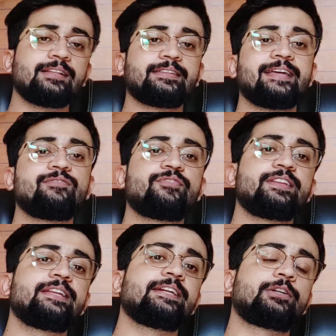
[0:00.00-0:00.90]
then
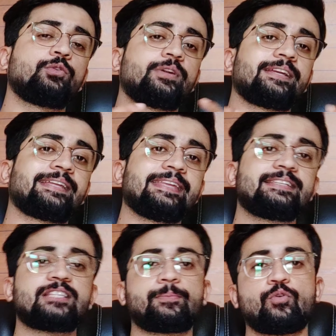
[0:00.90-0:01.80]
we need to
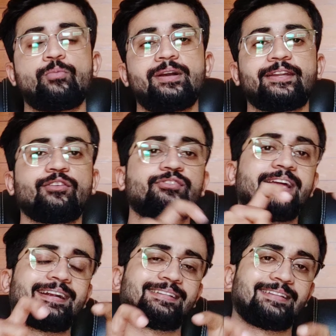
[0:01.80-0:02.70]
decrease the probability of
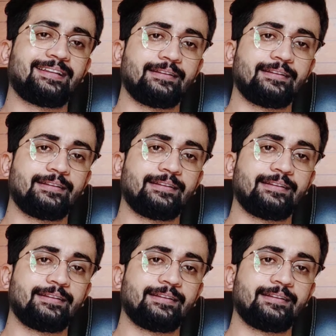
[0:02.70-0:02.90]
that